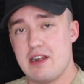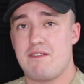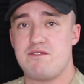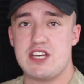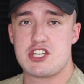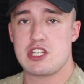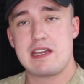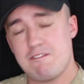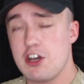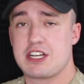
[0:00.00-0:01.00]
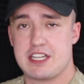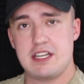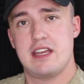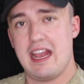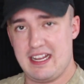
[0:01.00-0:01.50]
They're officially
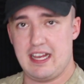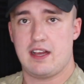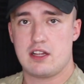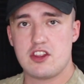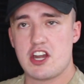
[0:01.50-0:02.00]
dating.